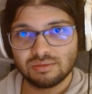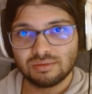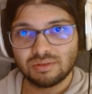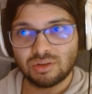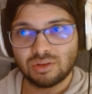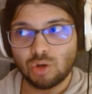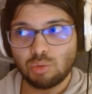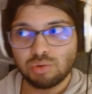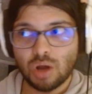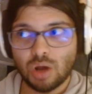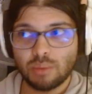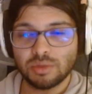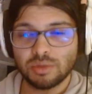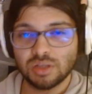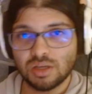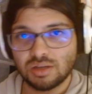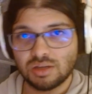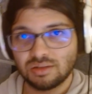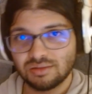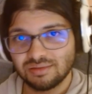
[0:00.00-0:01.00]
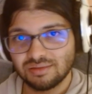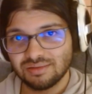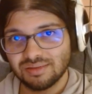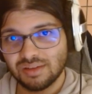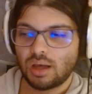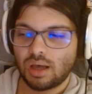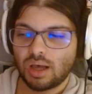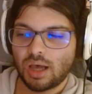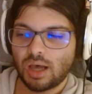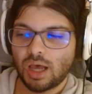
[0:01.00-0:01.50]
No promises.
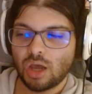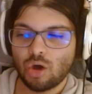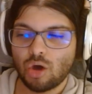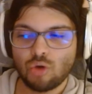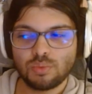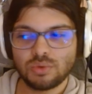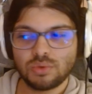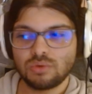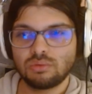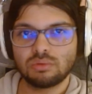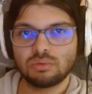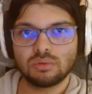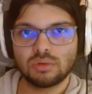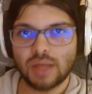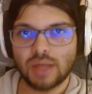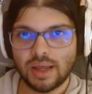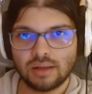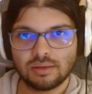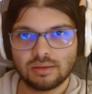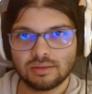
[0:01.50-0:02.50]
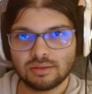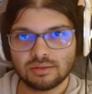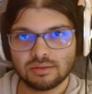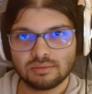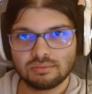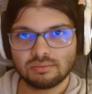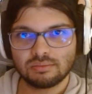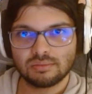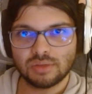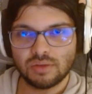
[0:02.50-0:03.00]
I hope you liked
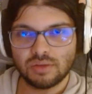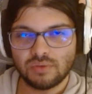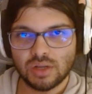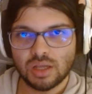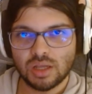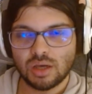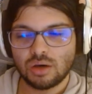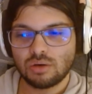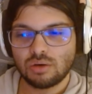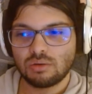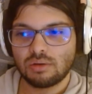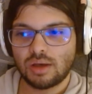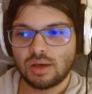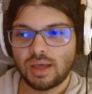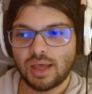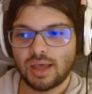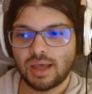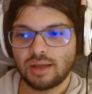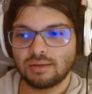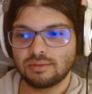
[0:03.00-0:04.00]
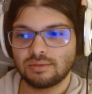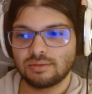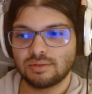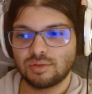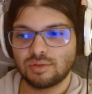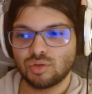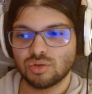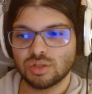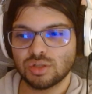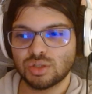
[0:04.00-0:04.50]
the video and
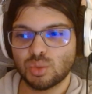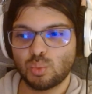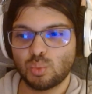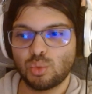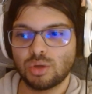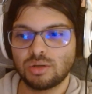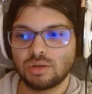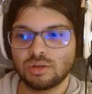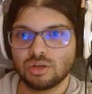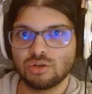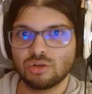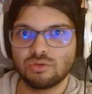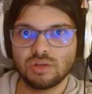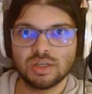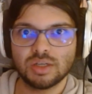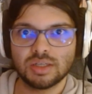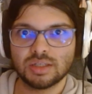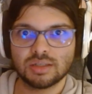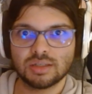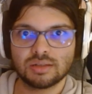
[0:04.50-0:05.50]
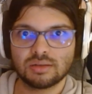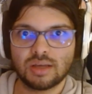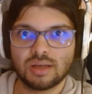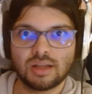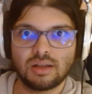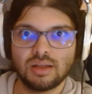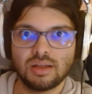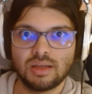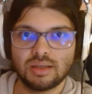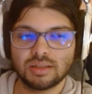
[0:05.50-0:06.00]
you're somewhat curious, at
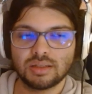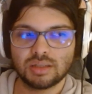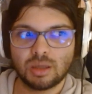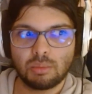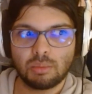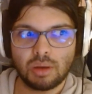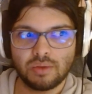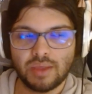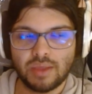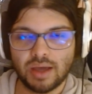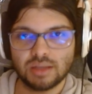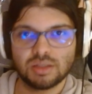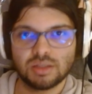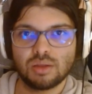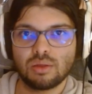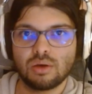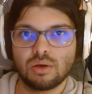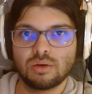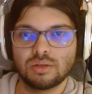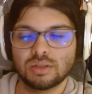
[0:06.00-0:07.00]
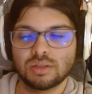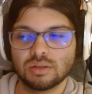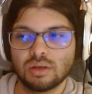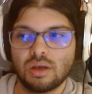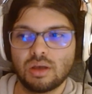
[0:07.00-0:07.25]
least, about Exathos.